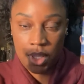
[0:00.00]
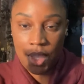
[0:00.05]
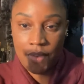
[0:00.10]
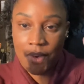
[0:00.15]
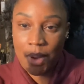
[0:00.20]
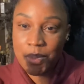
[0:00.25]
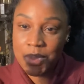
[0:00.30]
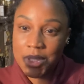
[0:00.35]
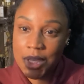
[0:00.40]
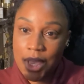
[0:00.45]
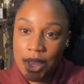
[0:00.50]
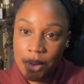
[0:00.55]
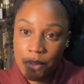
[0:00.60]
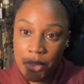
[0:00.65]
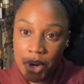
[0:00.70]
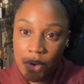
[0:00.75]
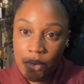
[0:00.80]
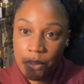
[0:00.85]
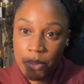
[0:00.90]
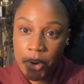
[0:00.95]
If I'm saying it,
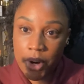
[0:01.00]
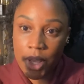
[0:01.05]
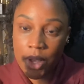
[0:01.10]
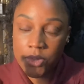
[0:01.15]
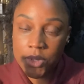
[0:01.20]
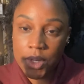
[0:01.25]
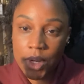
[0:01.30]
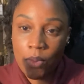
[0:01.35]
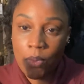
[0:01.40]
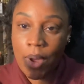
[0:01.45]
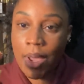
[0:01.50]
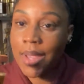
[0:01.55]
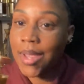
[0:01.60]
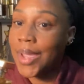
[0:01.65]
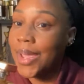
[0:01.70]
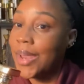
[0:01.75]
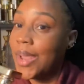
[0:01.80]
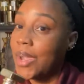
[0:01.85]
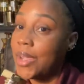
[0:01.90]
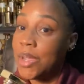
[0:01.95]
but I'm pronouncing it right.
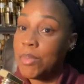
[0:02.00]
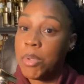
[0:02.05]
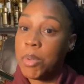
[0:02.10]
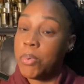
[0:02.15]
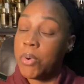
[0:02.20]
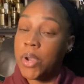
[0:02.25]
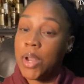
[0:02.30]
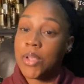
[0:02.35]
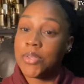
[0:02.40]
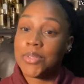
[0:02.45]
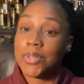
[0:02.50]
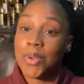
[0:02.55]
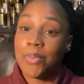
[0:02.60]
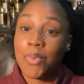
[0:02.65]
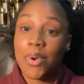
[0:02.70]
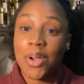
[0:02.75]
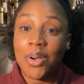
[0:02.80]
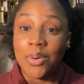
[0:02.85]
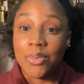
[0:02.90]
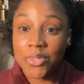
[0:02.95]
And I could be pronouncing it
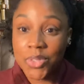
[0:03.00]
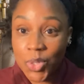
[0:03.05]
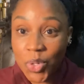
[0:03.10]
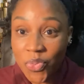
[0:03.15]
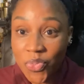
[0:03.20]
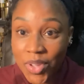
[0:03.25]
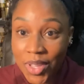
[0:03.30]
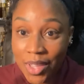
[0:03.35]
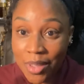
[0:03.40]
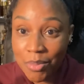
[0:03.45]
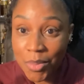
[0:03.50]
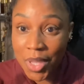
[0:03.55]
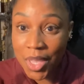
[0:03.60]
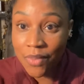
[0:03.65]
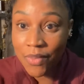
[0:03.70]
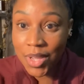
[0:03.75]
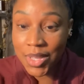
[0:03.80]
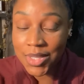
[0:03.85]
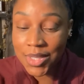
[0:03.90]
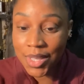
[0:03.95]
wrong, so forgive me
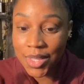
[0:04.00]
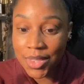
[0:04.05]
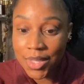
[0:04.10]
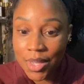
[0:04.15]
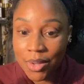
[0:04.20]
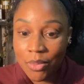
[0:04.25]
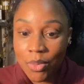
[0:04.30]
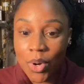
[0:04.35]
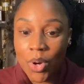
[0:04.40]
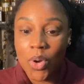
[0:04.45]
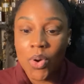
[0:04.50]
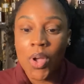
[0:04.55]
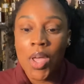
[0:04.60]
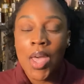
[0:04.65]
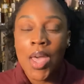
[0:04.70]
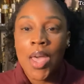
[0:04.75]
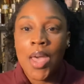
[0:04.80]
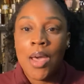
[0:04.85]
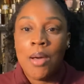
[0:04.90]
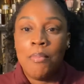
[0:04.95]
if I said that wrong.
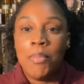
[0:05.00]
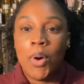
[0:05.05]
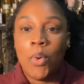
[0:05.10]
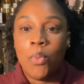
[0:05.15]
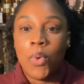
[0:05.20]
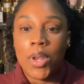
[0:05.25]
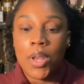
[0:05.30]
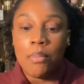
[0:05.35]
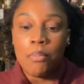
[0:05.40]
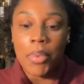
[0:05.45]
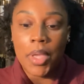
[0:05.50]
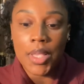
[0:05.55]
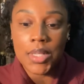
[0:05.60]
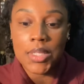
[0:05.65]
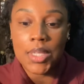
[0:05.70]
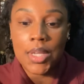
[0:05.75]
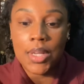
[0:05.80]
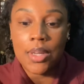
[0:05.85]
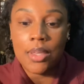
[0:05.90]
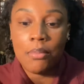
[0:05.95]
But what it
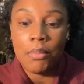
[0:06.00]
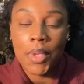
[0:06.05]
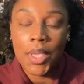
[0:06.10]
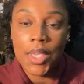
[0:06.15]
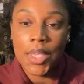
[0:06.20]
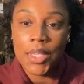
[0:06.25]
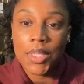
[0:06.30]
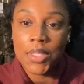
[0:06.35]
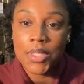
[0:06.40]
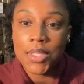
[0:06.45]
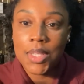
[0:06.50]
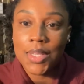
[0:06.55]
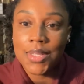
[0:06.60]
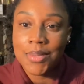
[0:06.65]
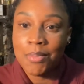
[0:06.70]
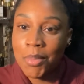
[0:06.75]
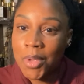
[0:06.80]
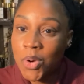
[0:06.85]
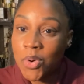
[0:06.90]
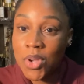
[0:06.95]
basically means
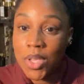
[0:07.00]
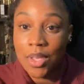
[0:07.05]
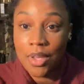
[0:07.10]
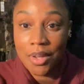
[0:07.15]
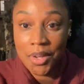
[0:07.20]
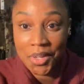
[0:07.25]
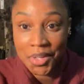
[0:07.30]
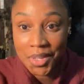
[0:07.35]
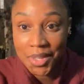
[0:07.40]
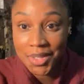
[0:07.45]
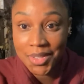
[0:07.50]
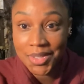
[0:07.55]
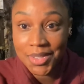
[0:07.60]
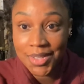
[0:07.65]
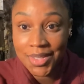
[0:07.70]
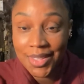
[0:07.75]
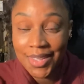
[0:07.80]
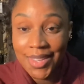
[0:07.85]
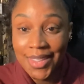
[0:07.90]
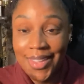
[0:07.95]
is milk and cookies.